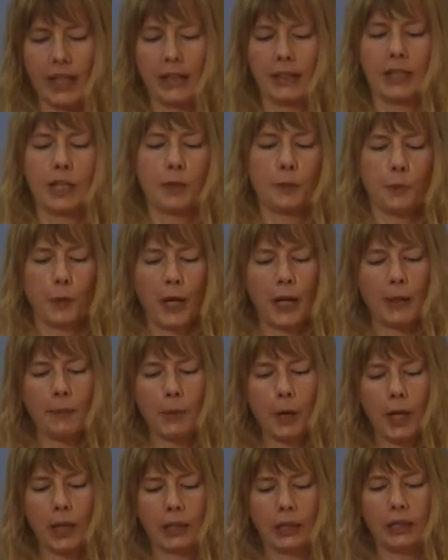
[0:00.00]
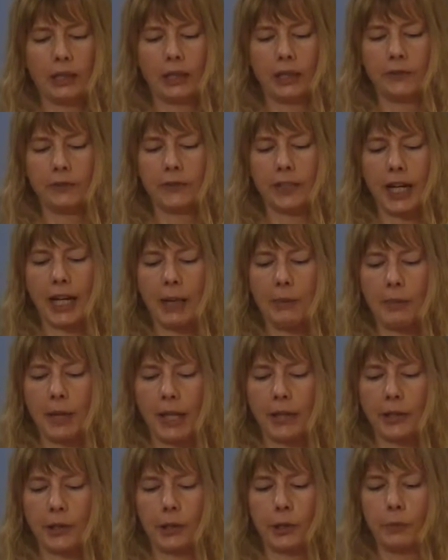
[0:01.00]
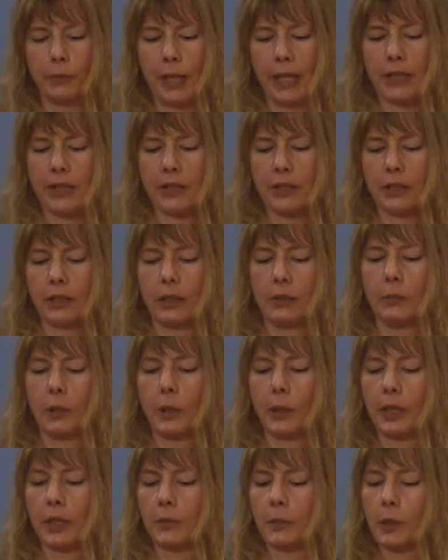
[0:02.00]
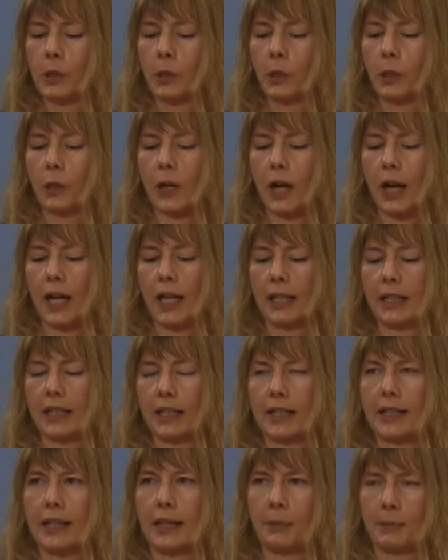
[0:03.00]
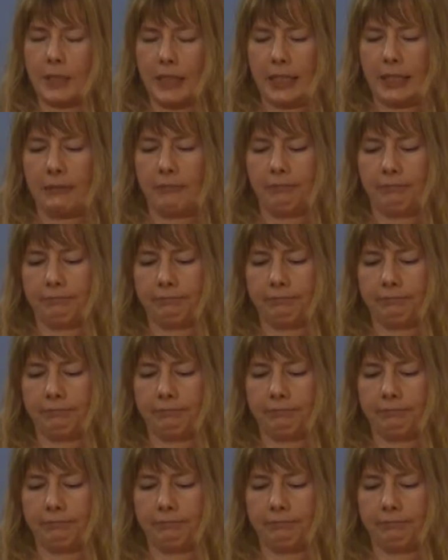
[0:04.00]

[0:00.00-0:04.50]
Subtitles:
The spray bottle of dimethyl benzyl ammonium chloride is empty.